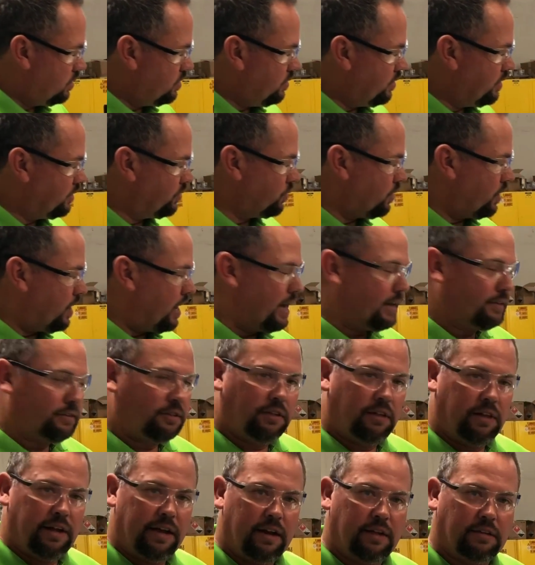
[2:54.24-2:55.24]
This will
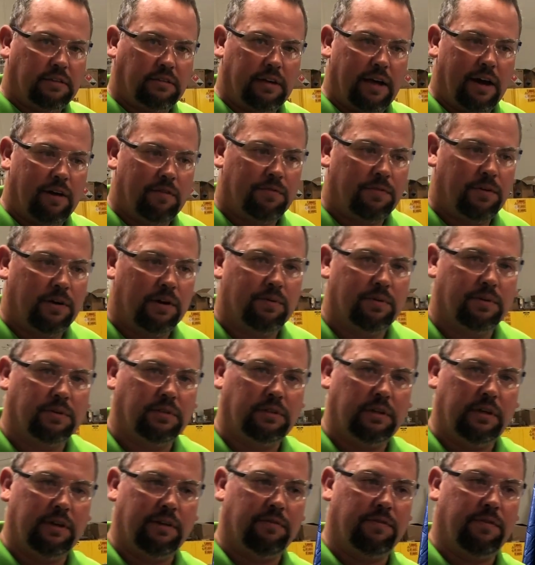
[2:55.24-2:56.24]
oscillate a sound
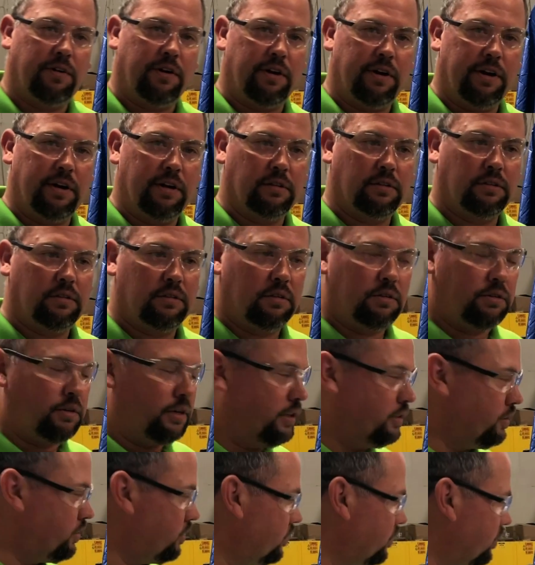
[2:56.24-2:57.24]
frequency of various degrees